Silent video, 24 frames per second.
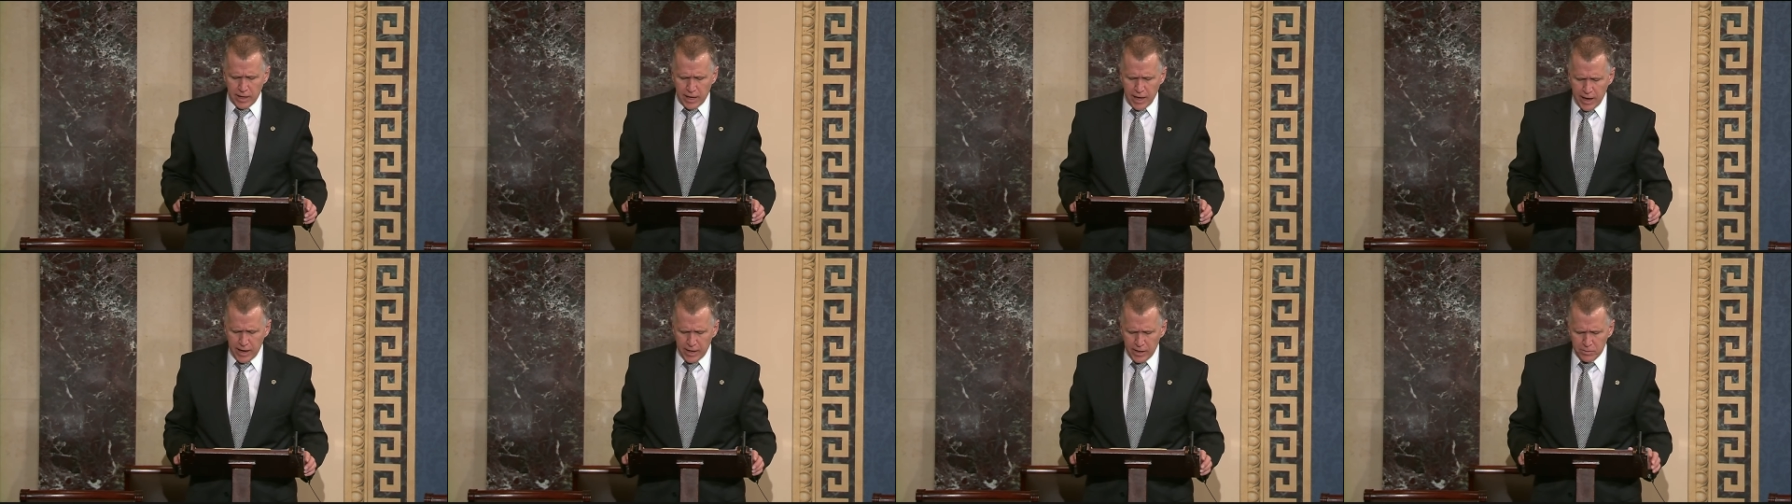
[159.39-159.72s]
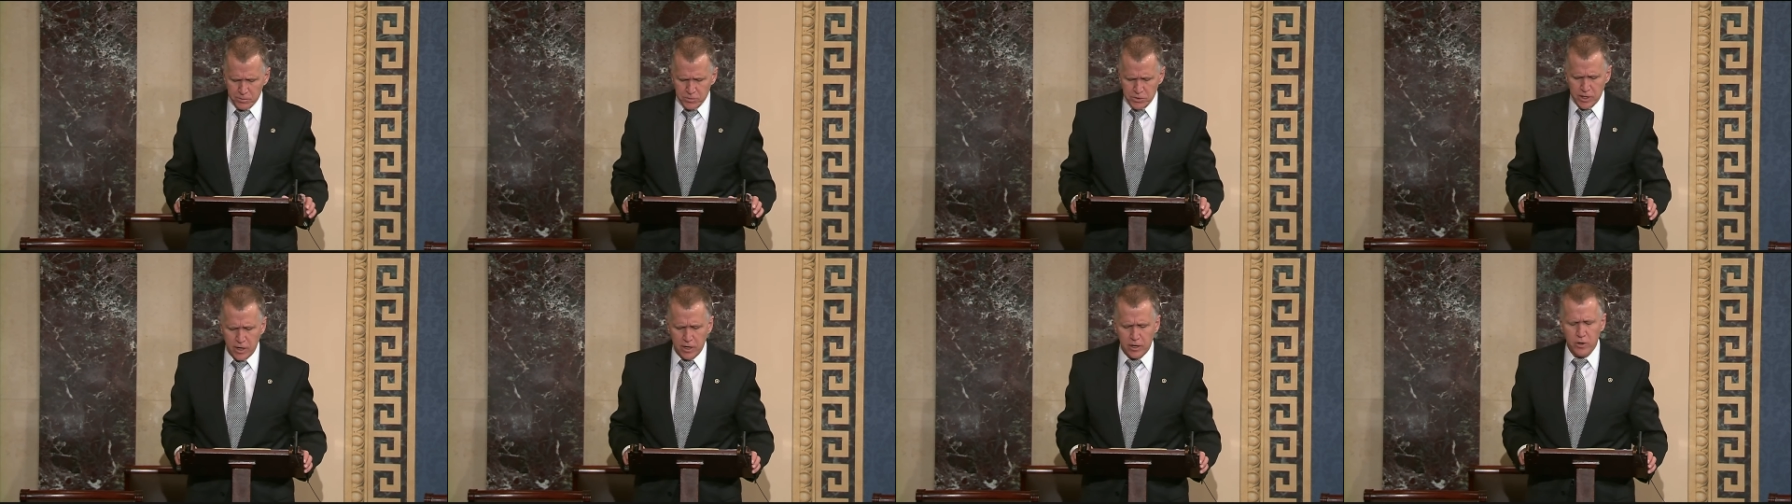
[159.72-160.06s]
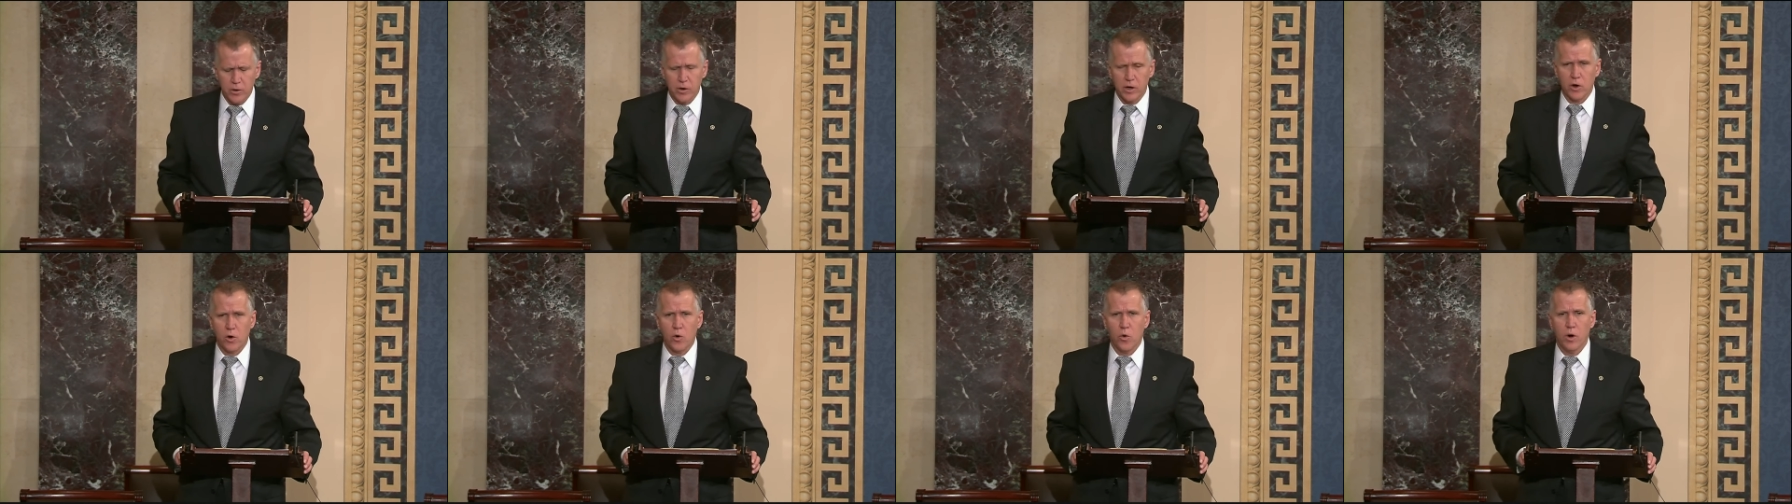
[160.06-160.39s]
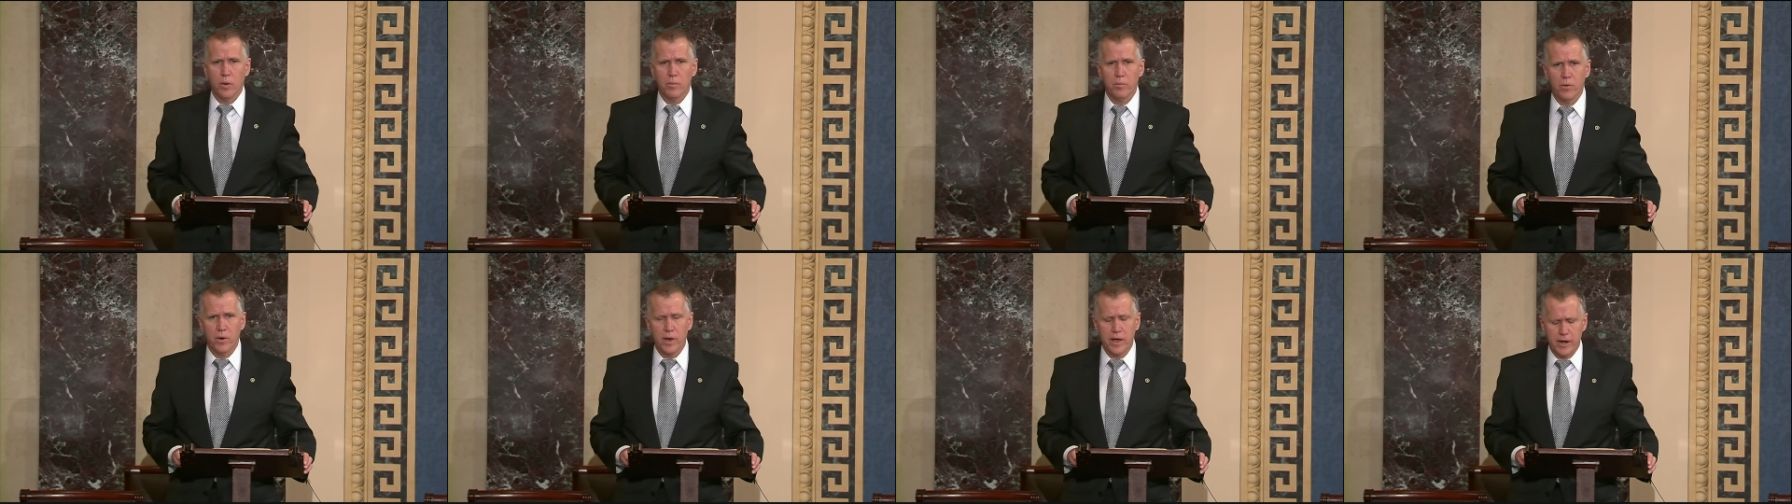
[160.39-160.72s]
Guyam Tucker
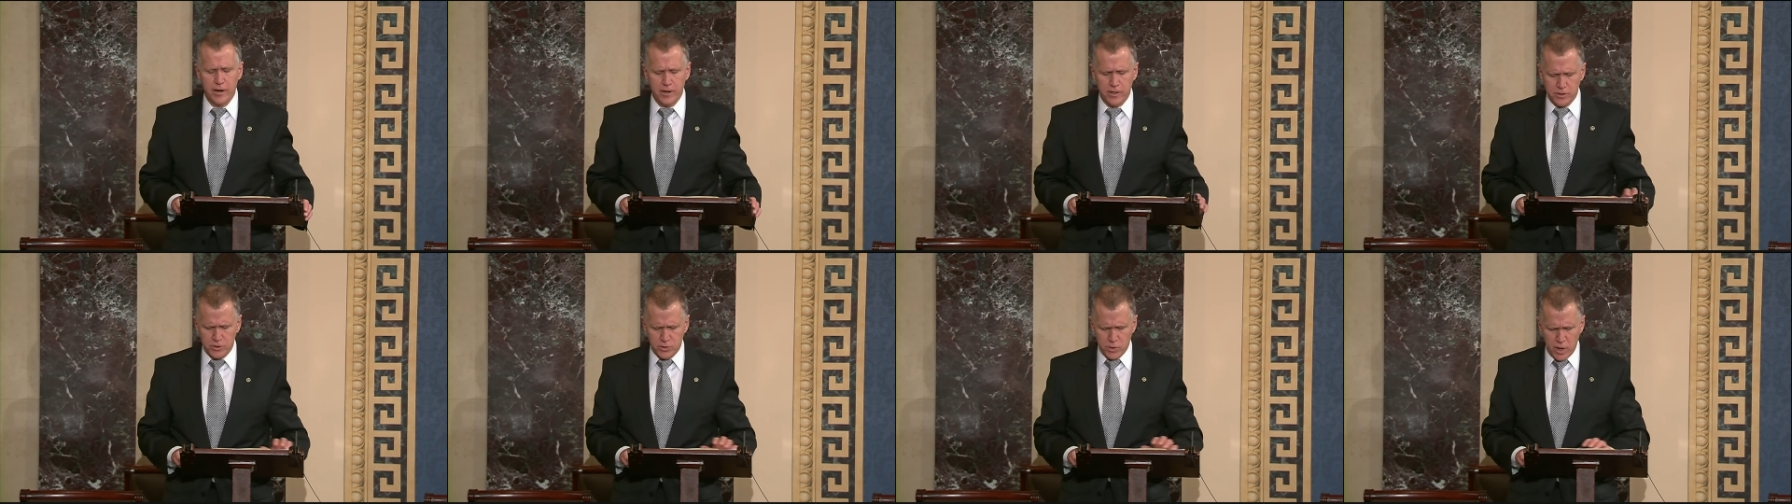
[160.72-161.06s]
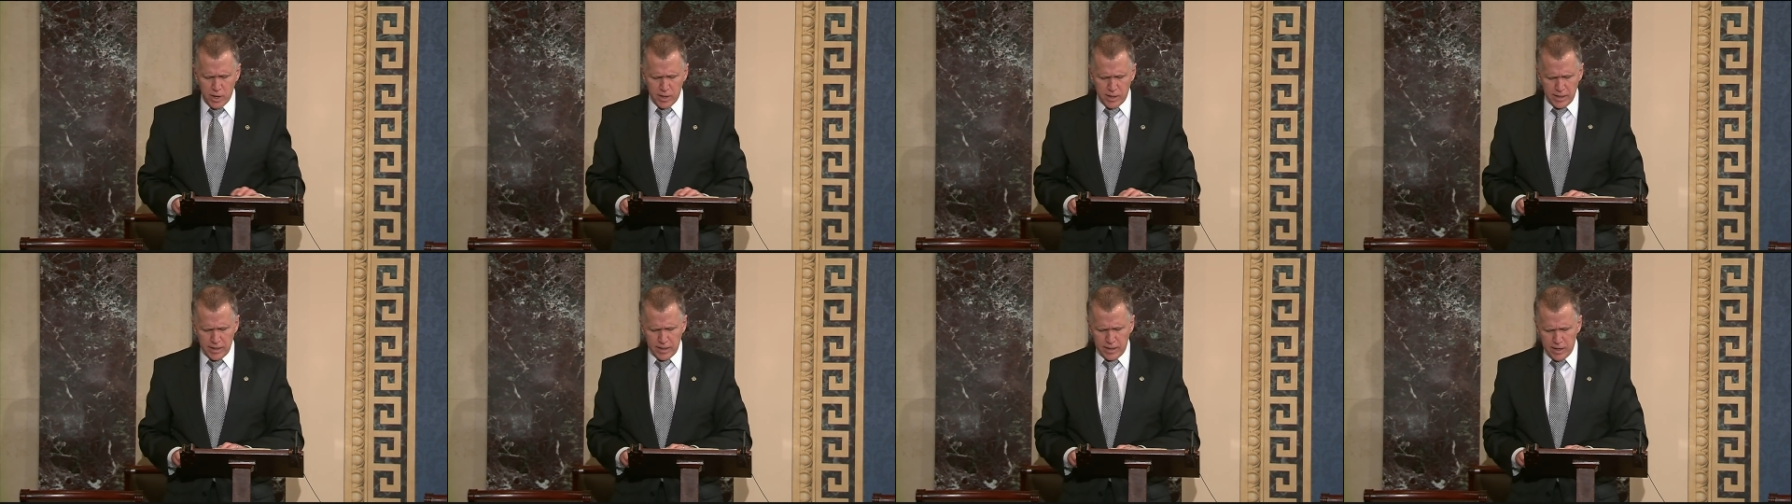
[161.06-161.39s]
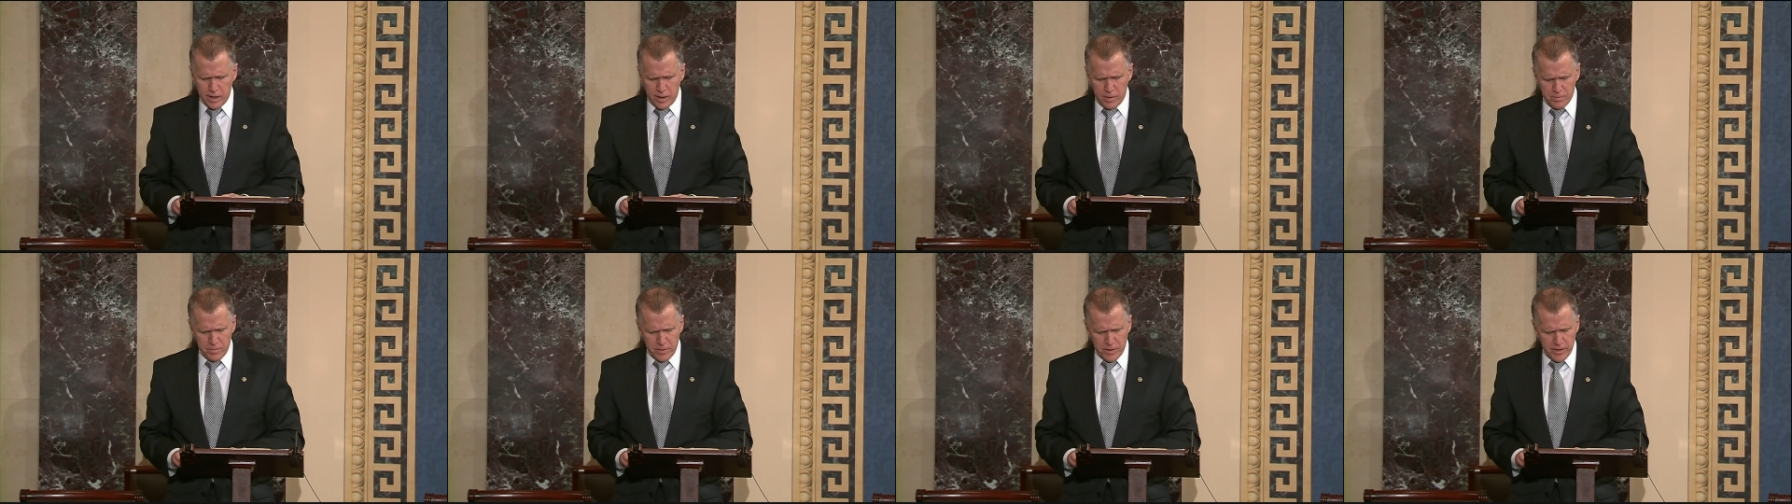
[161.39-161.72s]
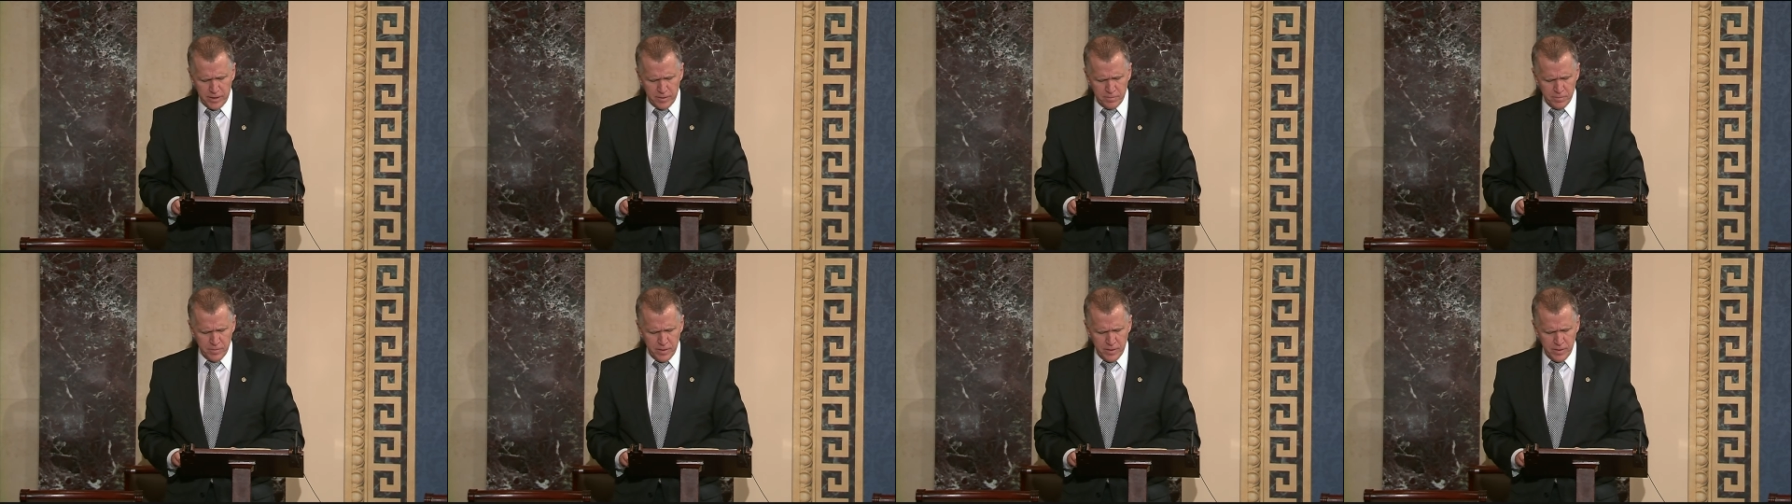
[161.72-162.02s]
Incorporated, a trucking company.